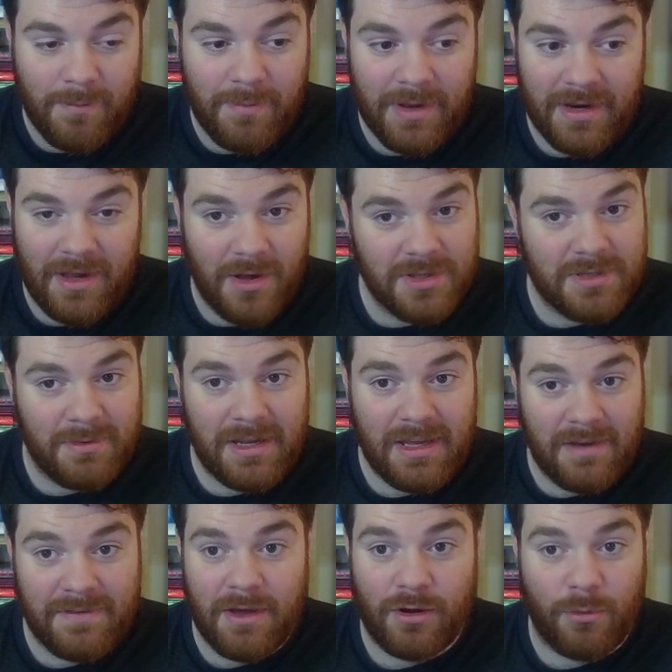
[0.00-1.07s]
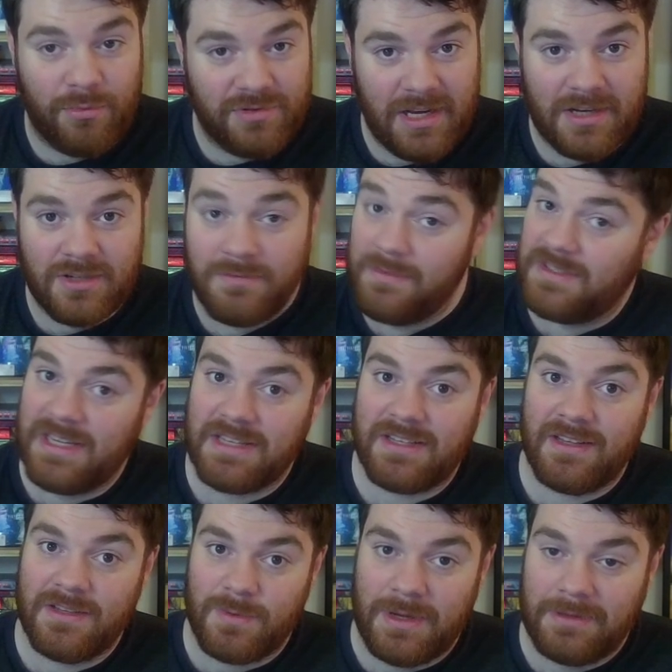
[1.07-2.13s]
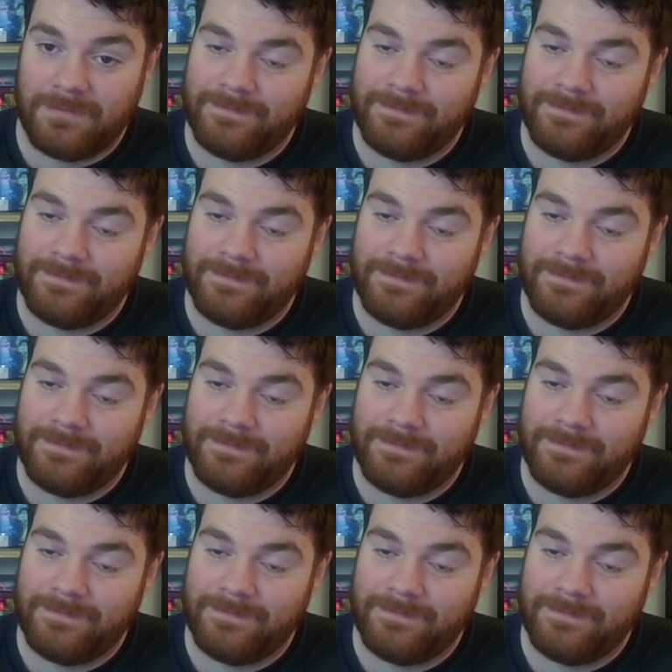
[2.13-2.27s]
But ultimately, you've now got protection with Cecil as well.